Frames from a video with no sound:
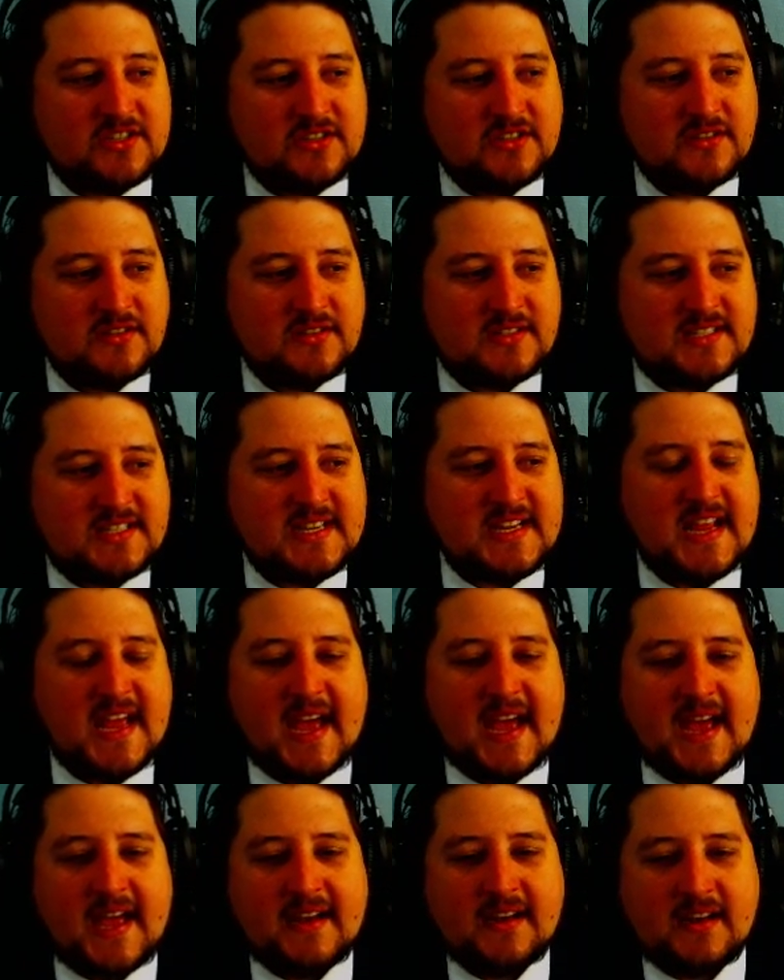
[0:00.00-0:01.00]

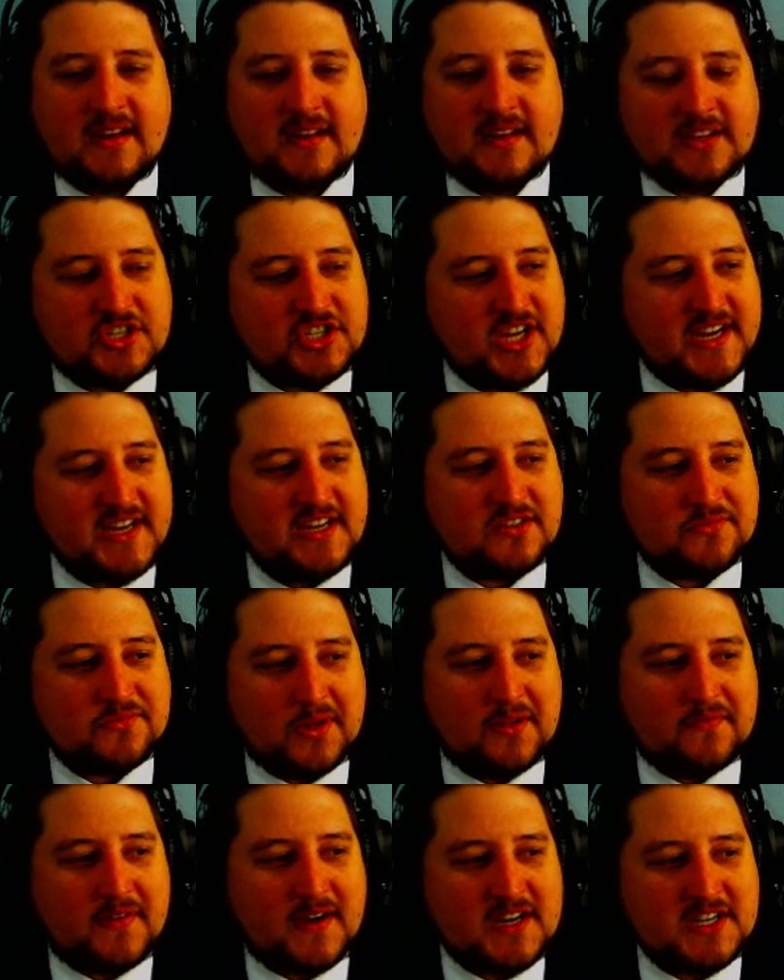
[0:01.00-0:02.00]
CN, the Chinese
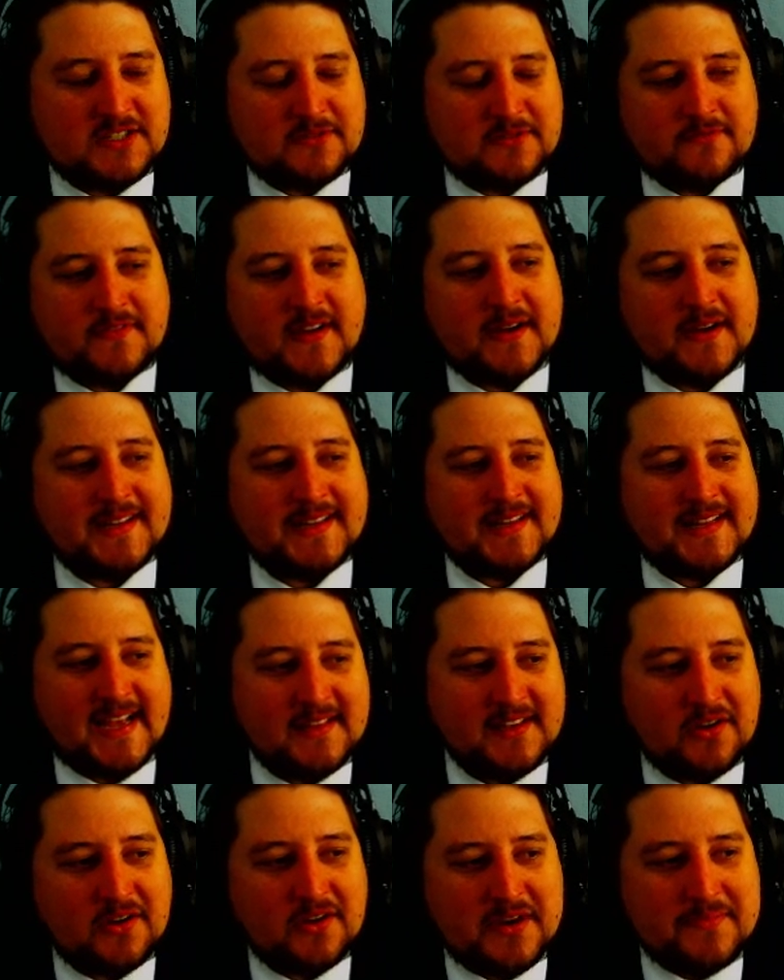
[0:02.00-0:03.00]
qualifier, is very
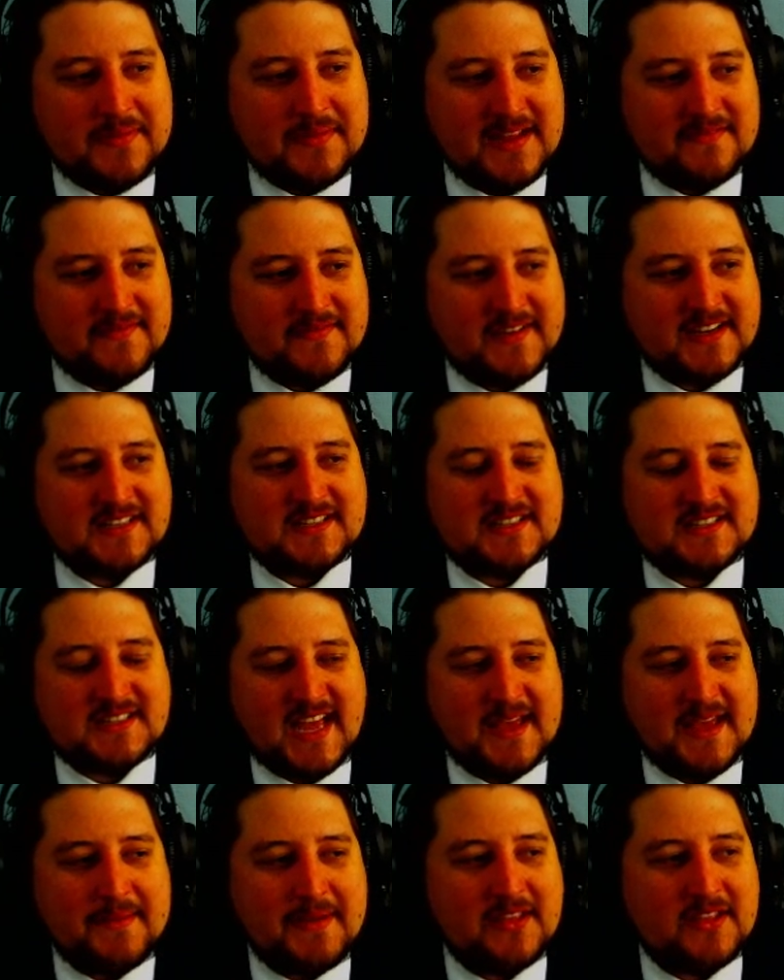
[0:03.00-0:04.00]
likely going to be Invictus
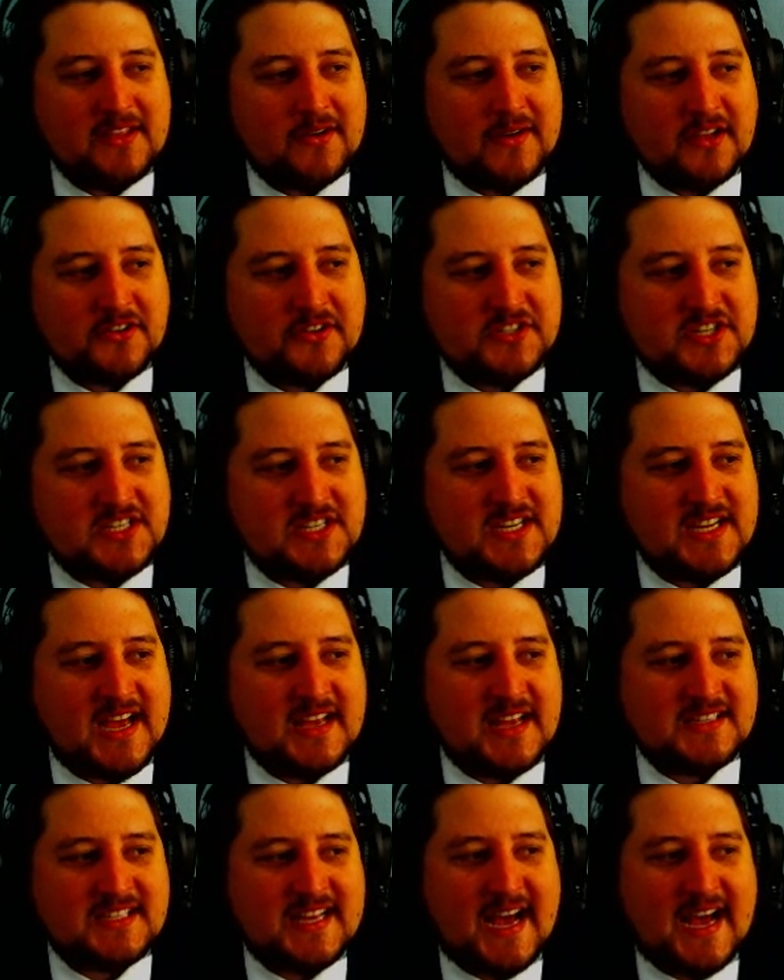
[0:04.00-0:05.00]
Gaming, though LGD
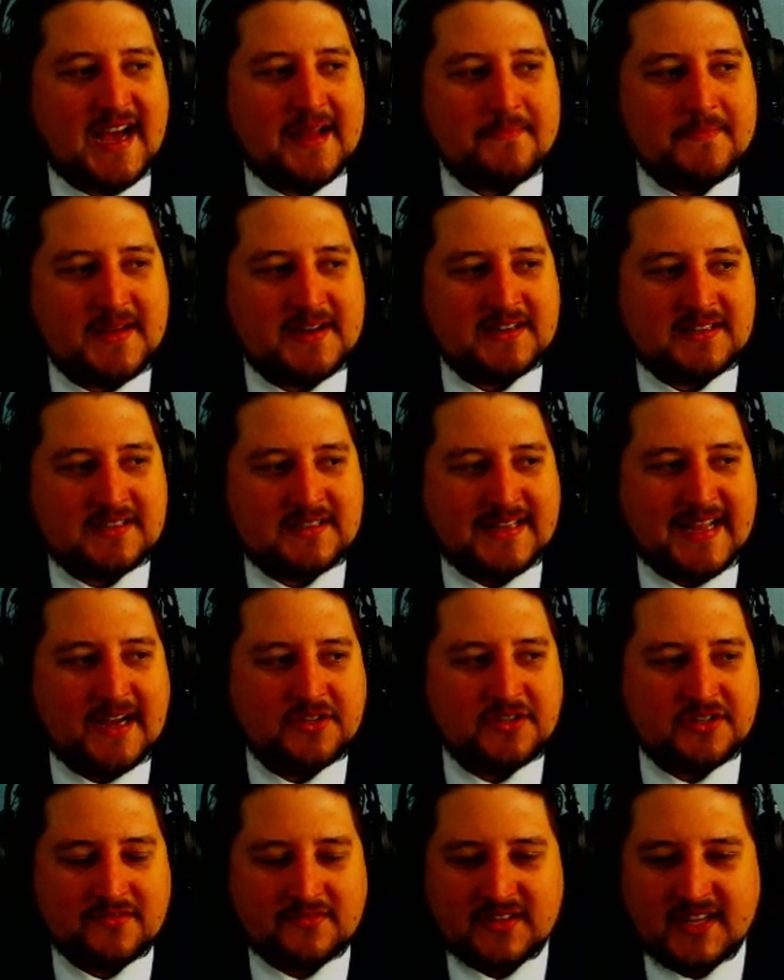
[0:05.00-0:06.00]
has not been a
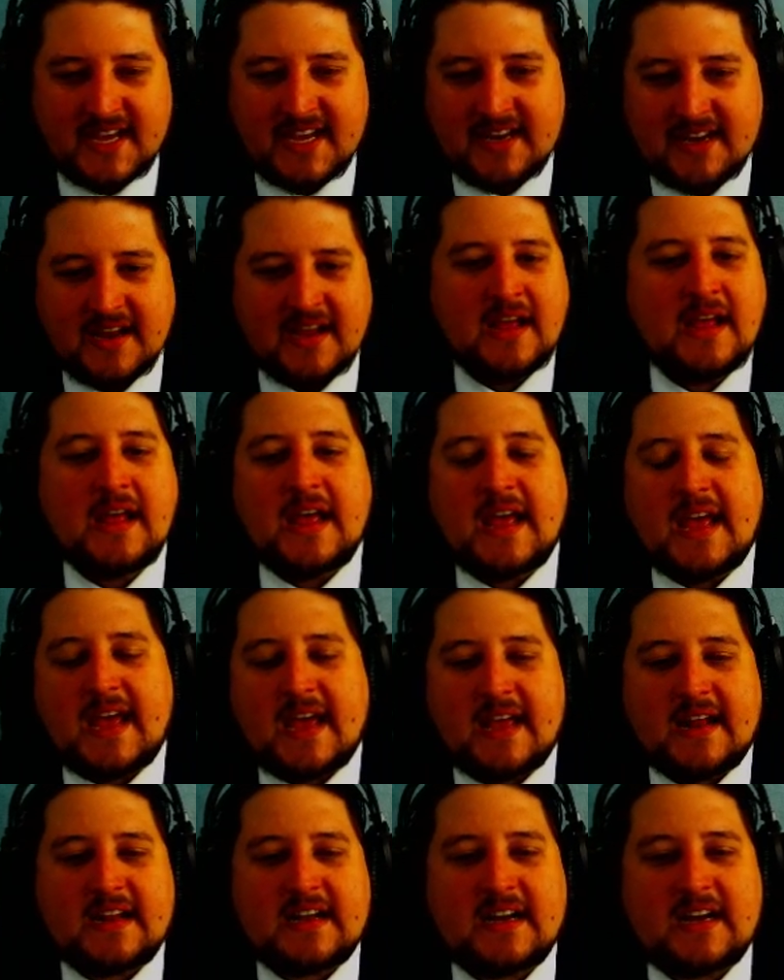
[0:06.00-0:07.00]
slouch of late.
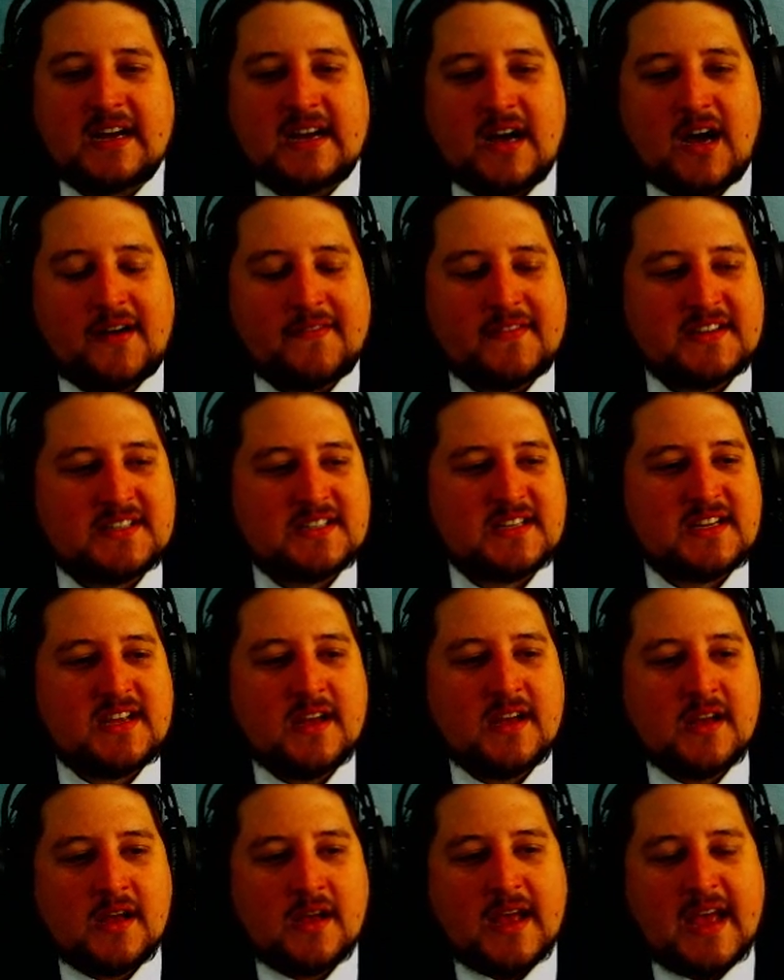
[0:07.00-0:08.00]
And uh,
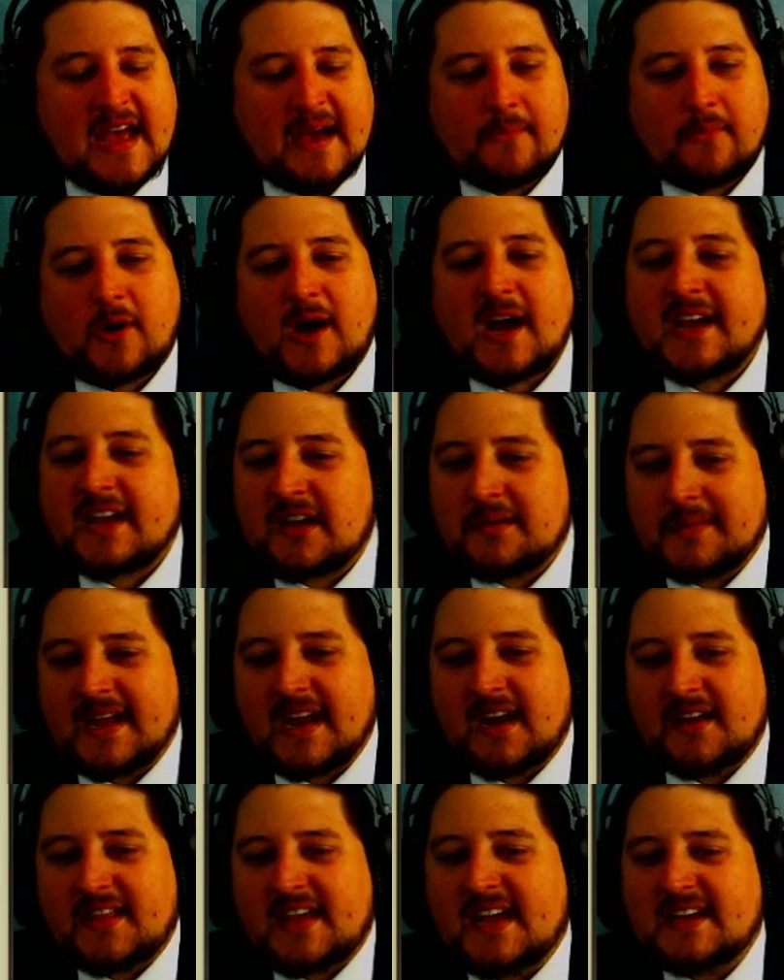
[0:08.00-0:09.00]
obviously, MY coming
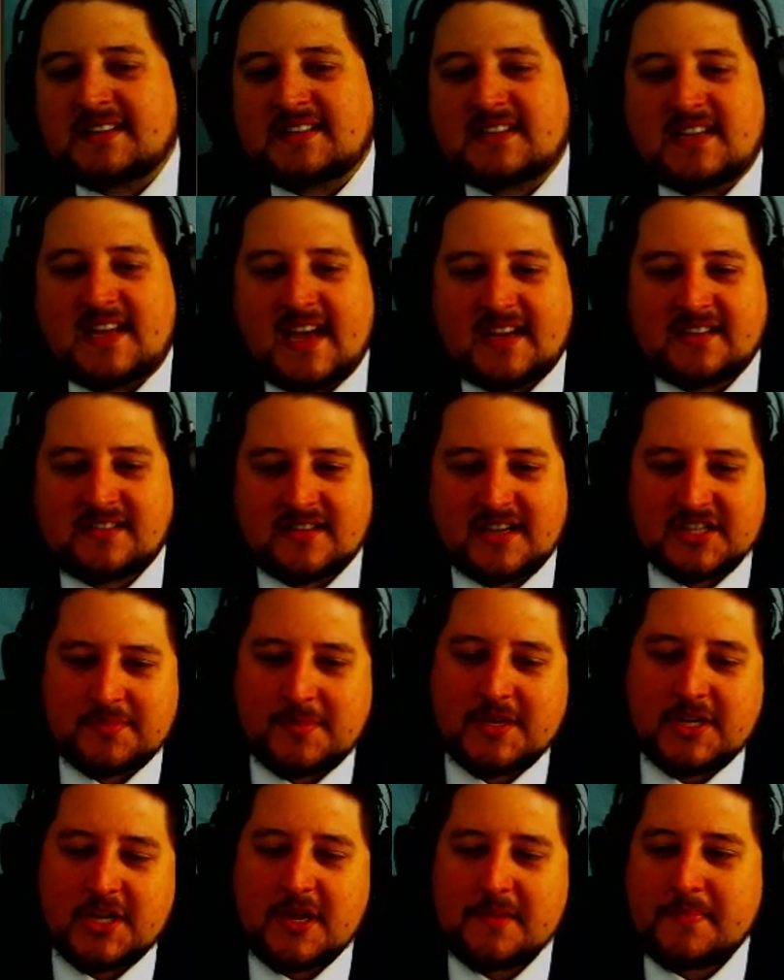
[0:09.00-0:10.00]
out of the SEA. So that should
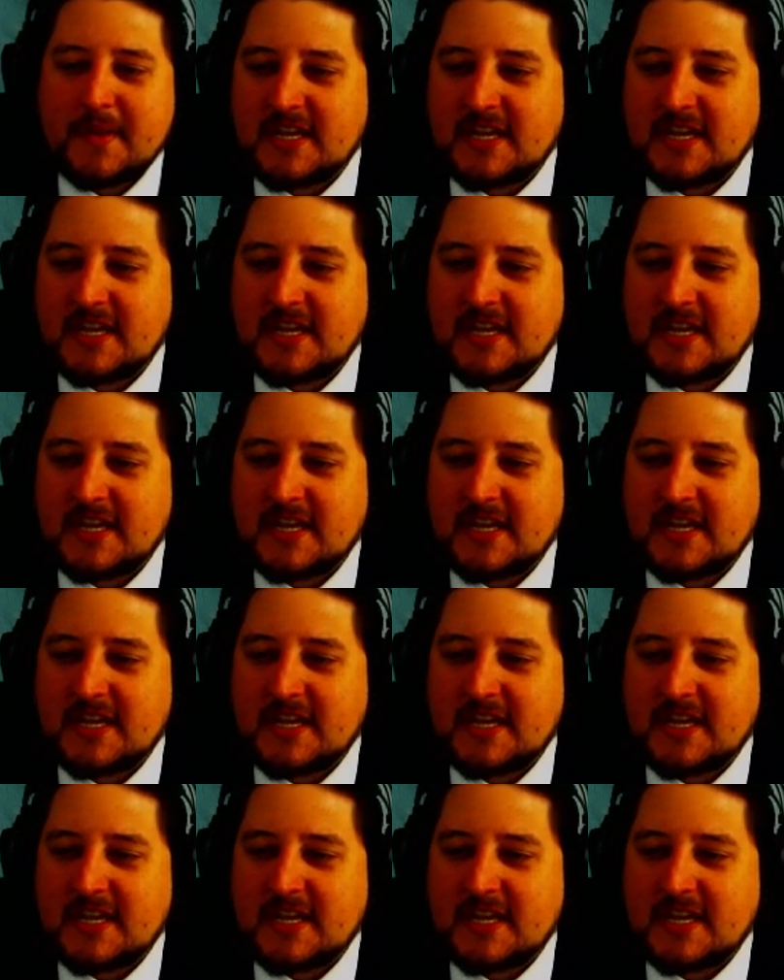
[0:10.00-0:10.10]
be good.